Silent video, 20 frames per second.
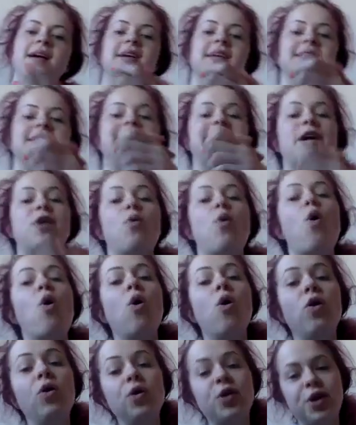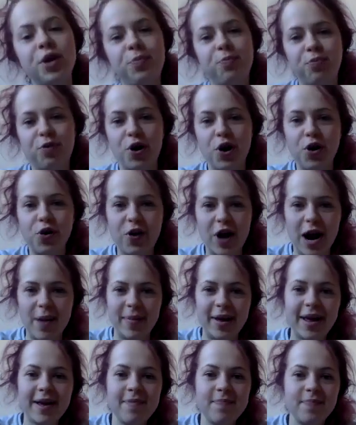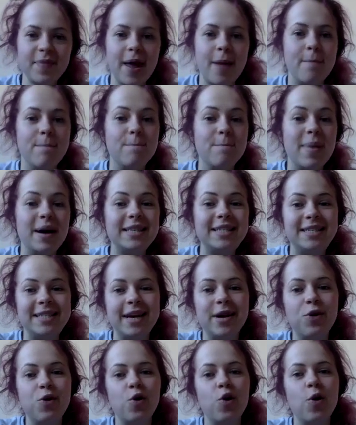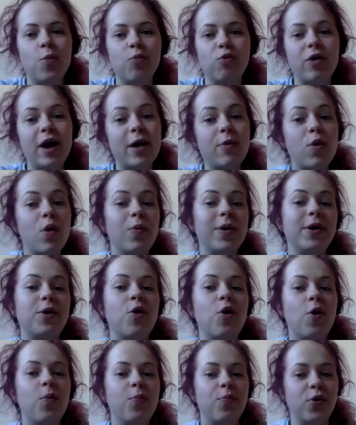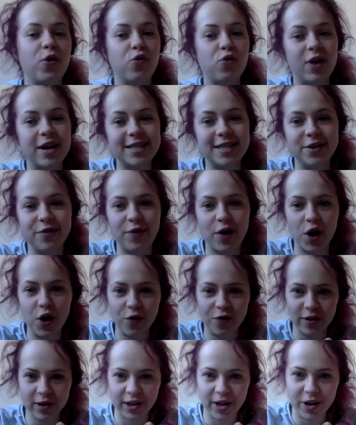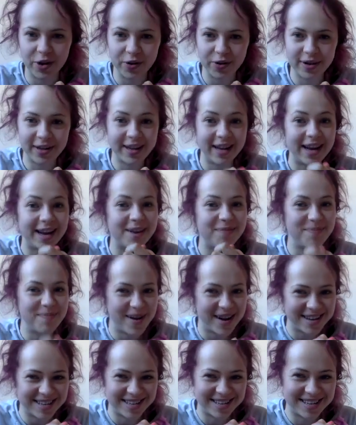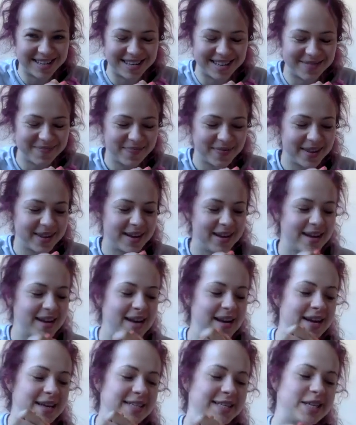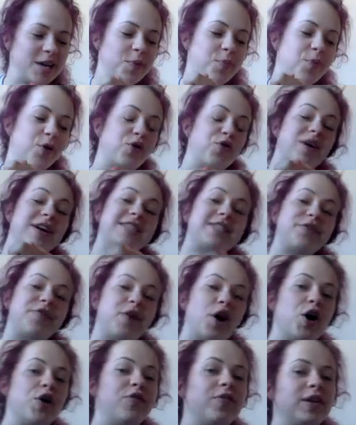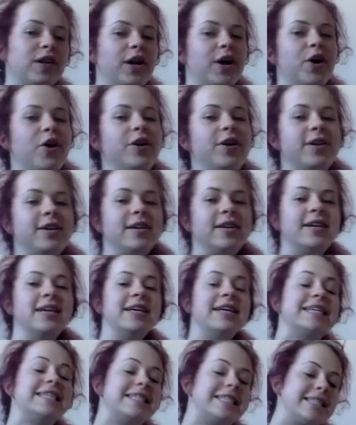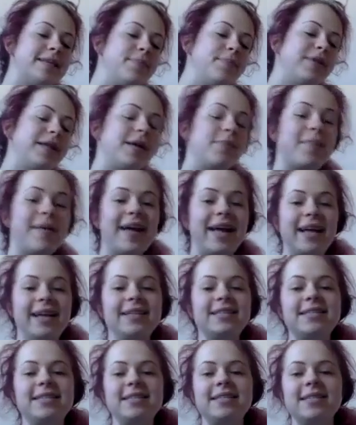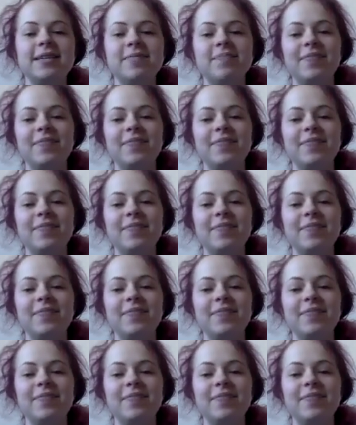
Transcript: So all good programming must incorporate what we call progressive overload. It must. So progressive overload simply means